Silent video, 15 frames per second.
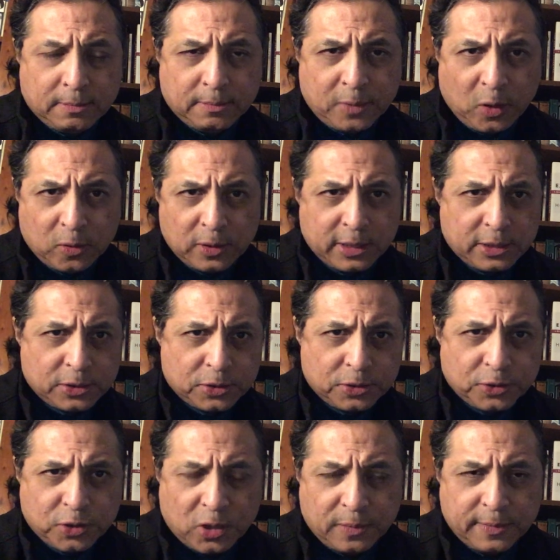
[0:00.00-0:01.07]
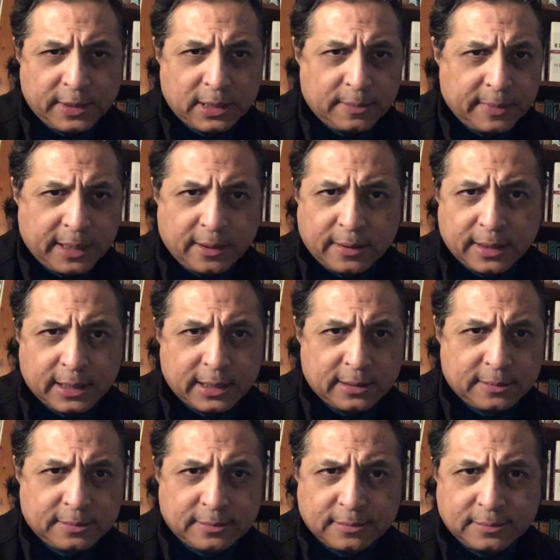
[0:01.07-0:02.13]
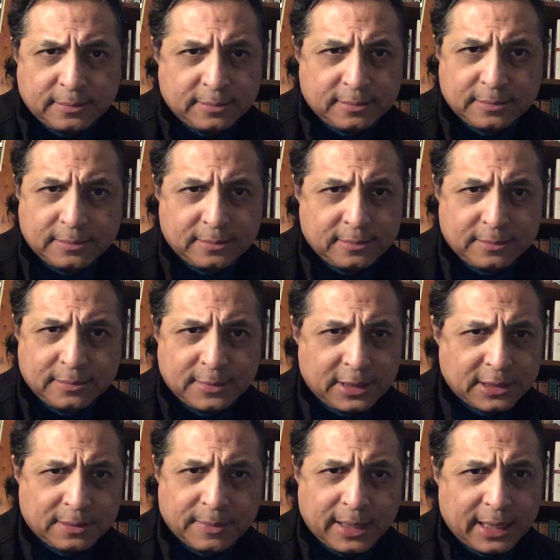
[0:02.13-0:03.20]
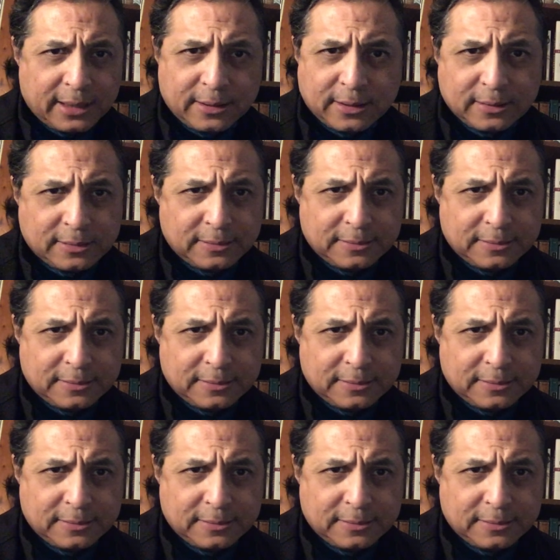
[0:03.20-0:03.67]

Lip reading: Polish, German, American, doesn't matter.